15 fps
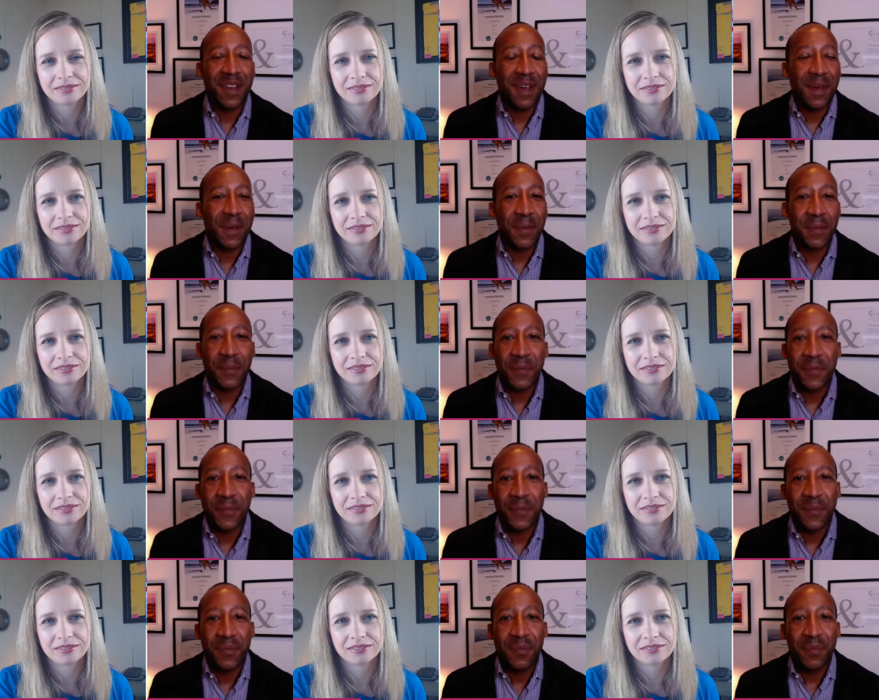Speaker 1: um,
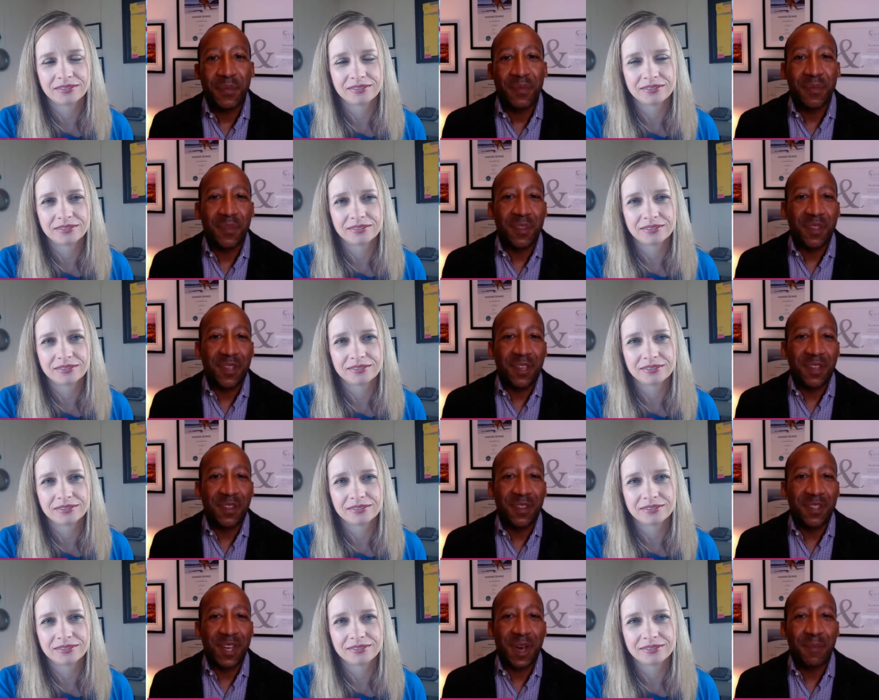the
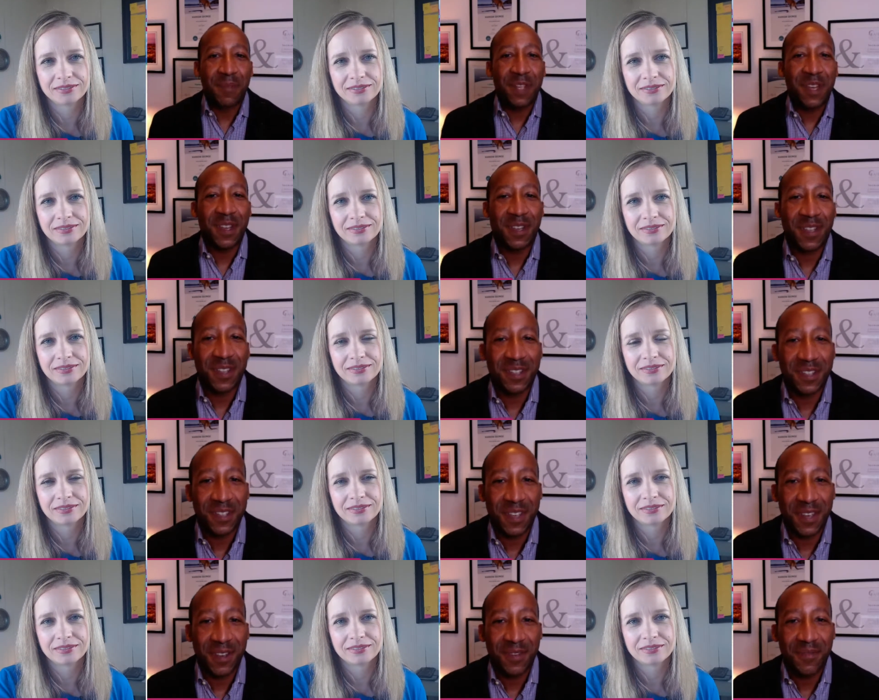the top 10
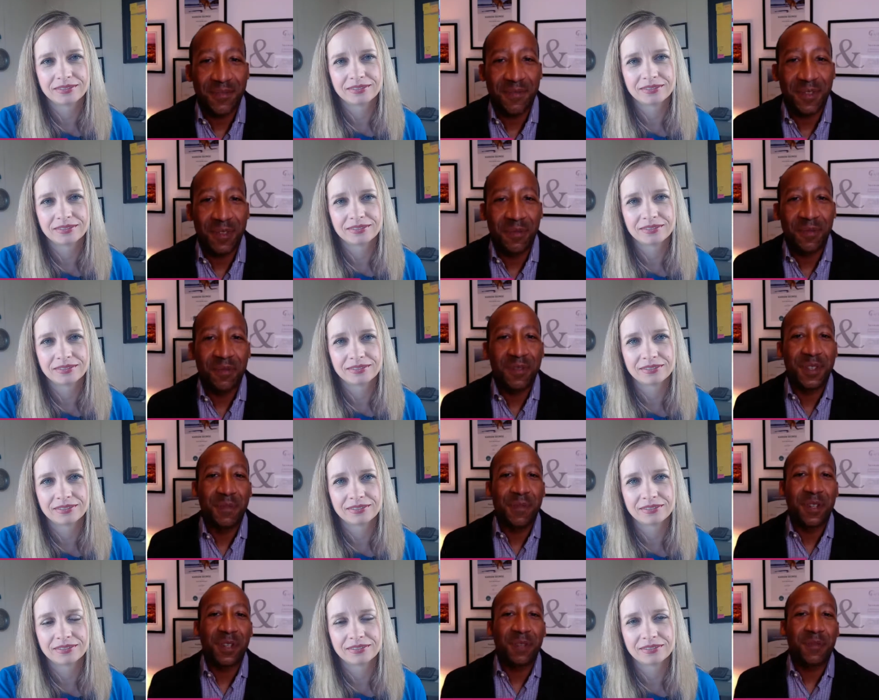list that we
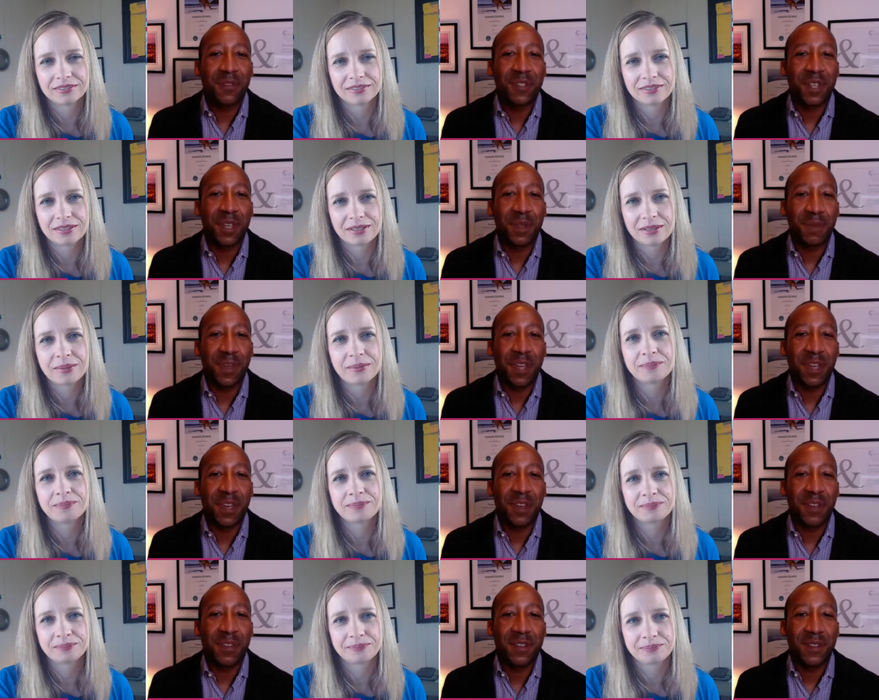typically will see in the
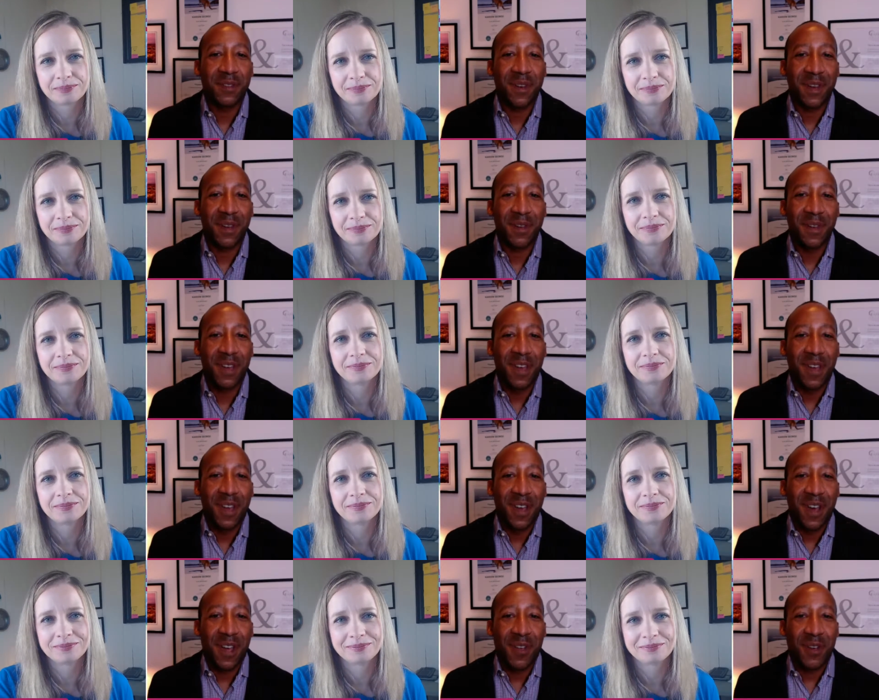media so i
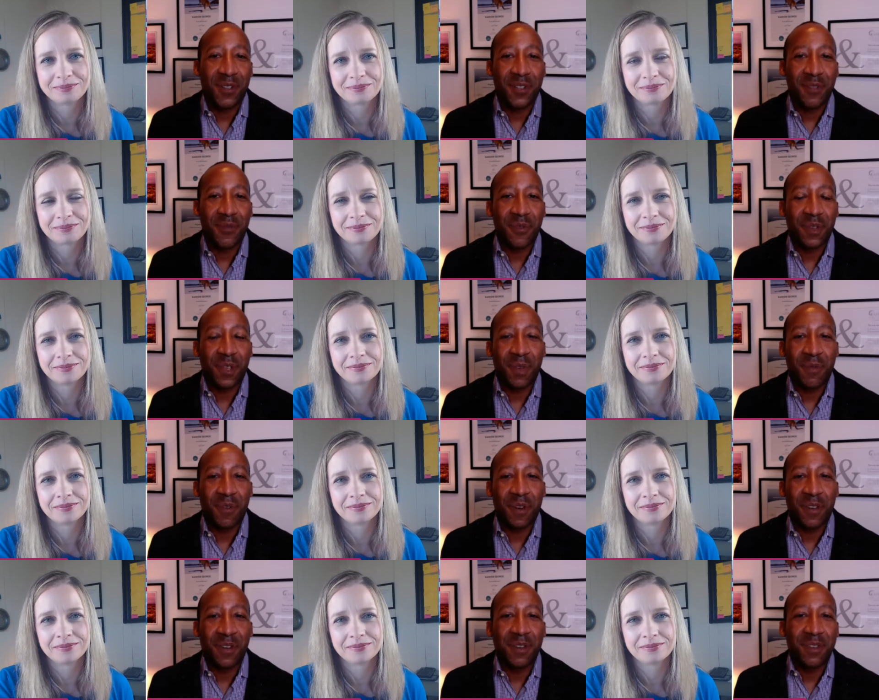i also really
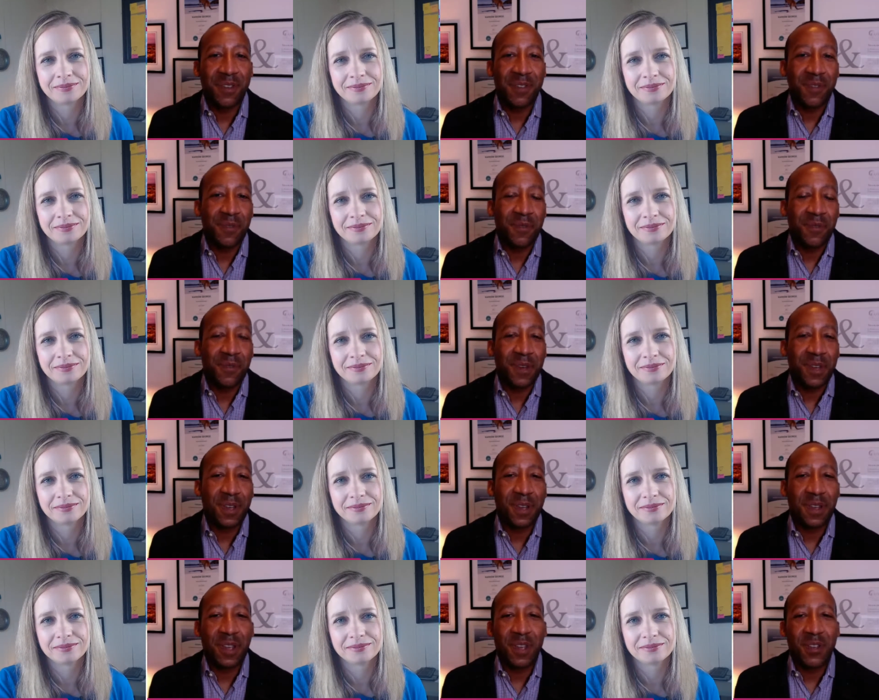want to
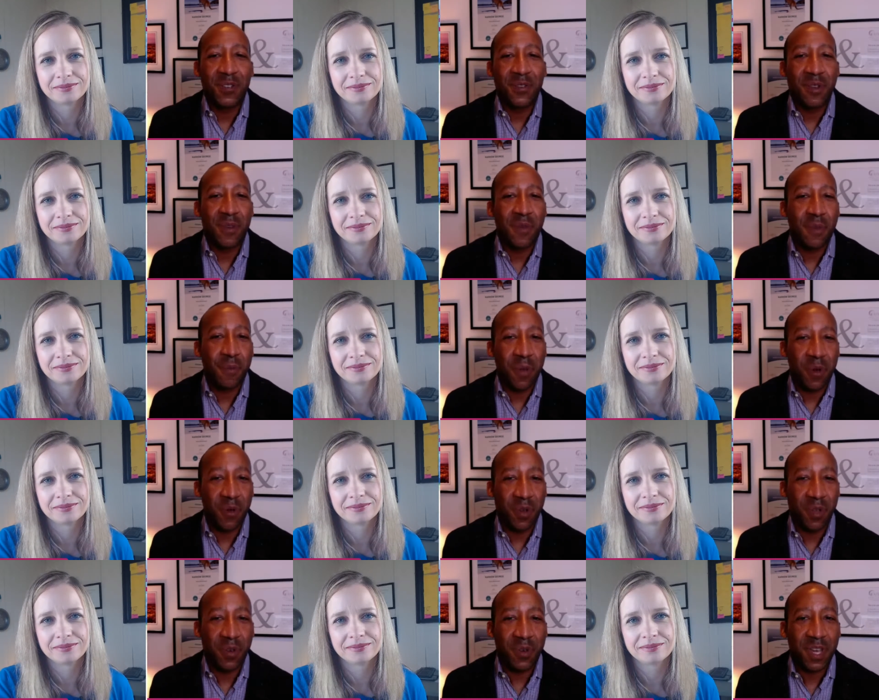and enjoy
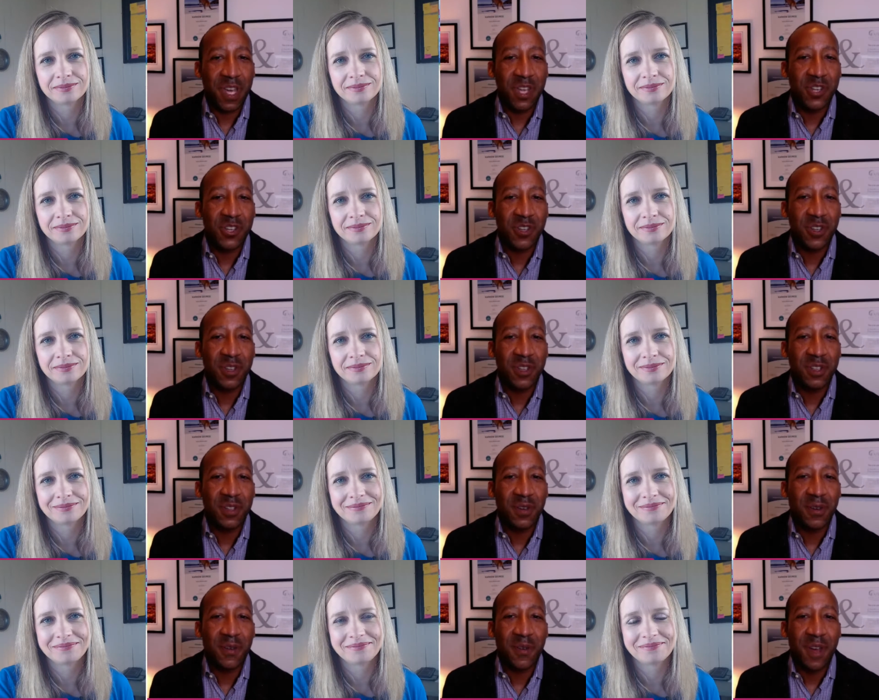remote location
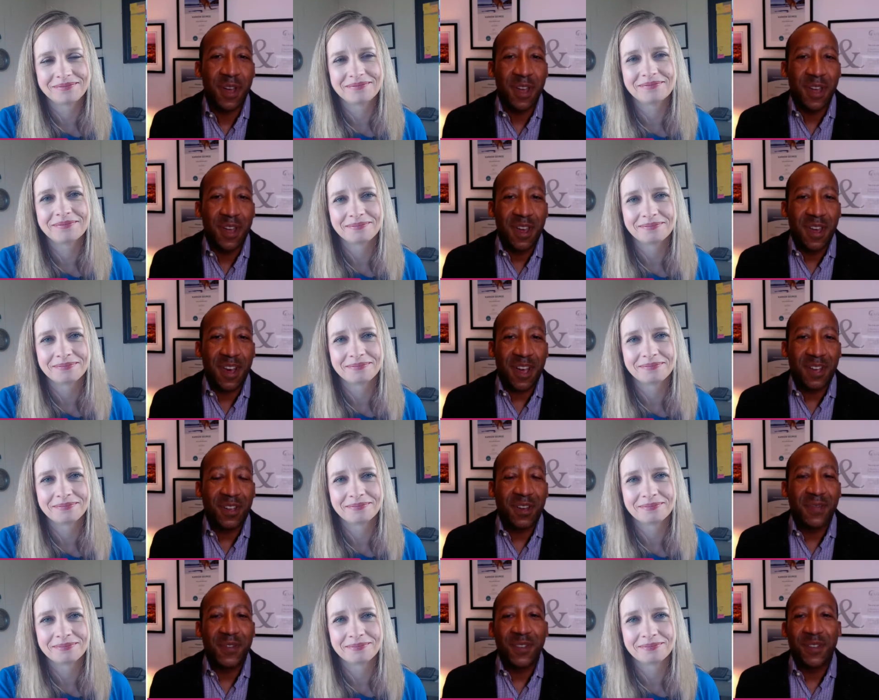so mm-hmm. i'd
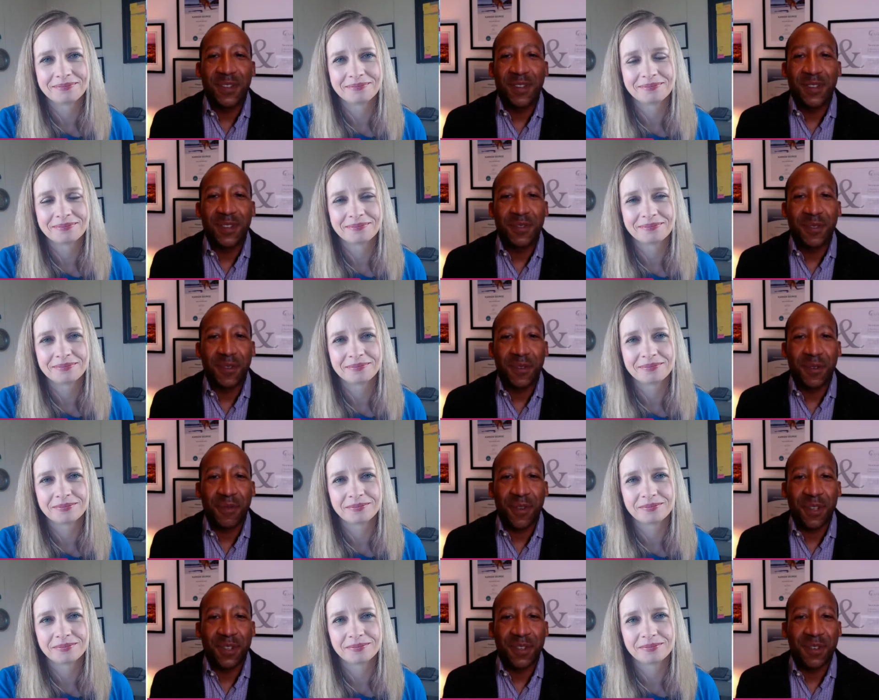love to also go to
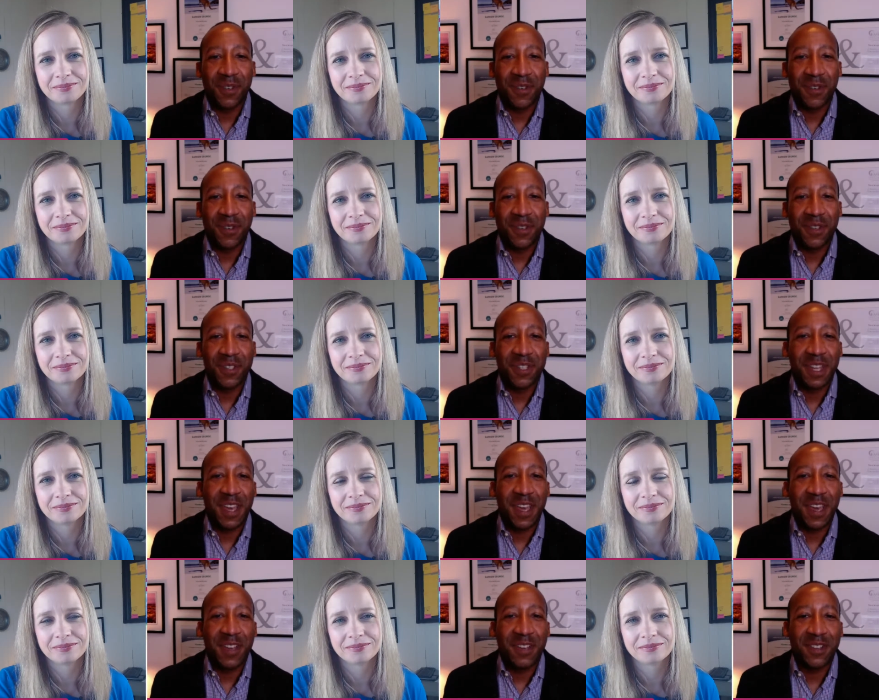what's called the
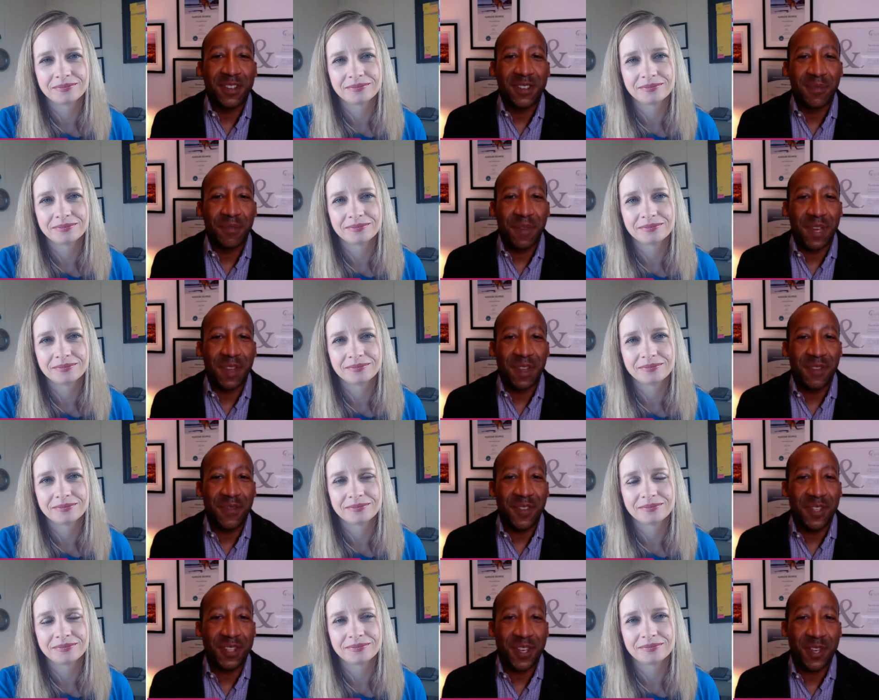Stans many
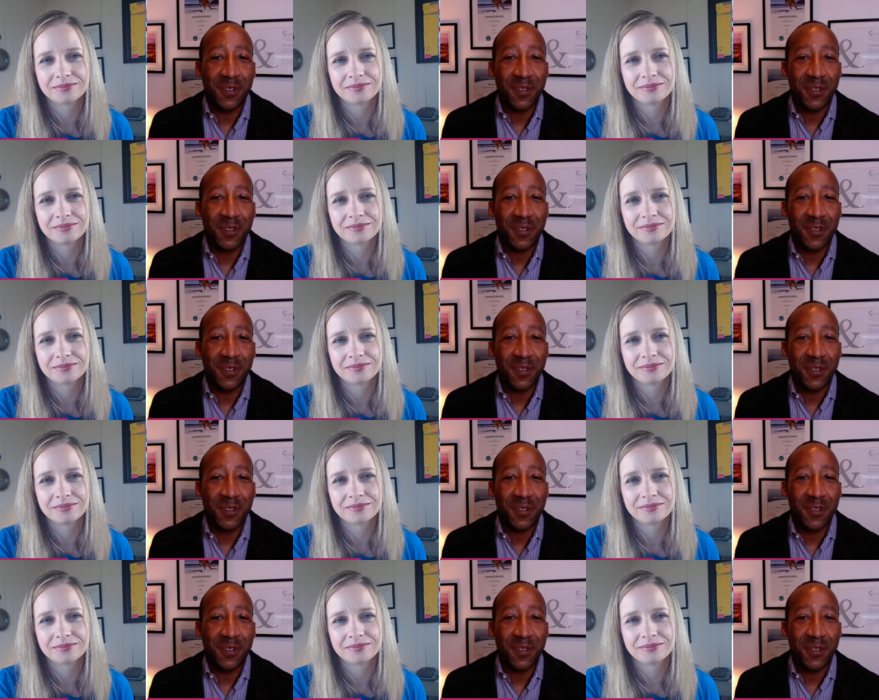of these